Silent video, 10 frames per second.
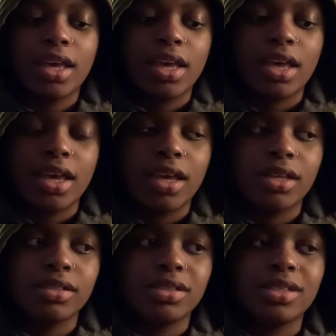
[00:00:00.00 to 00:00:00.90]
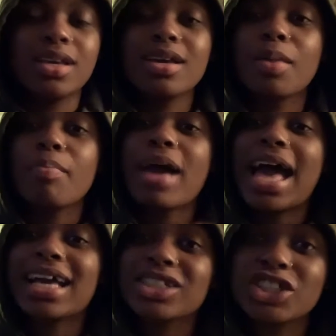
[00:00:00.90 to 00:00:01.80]
And
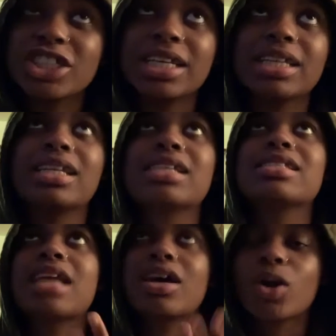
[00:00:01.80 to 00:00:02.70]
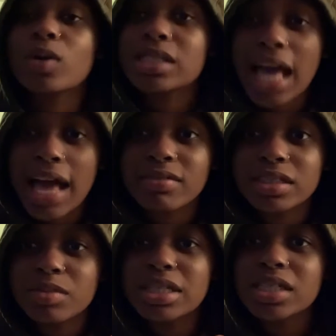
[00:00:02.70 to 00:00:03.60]
packaging does not always have
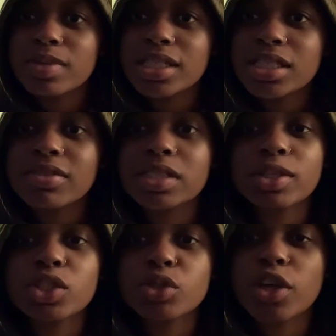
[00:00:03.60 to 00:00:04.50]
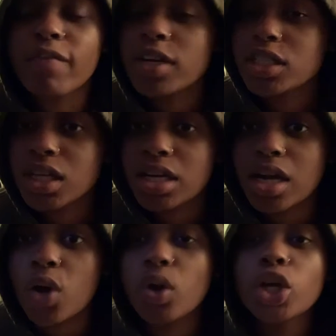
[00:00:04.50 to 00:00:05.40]
to be expensive, especially when you're first starting
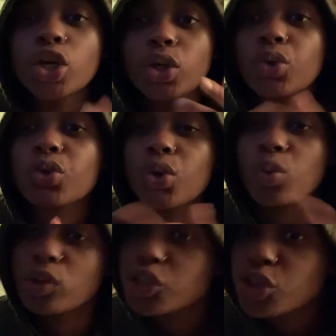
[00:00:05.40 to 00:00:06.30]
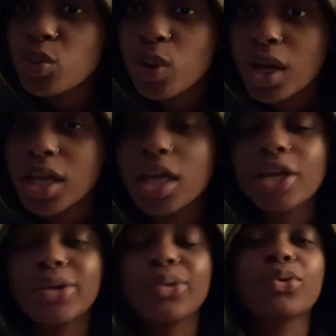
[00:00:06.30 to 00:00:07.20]
out. You don't know what you want.
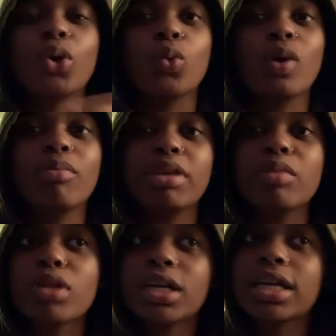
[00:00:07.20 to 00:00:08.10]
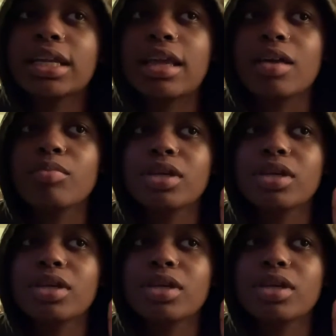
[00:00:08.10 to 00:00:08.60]
You don't know what people are gonna like.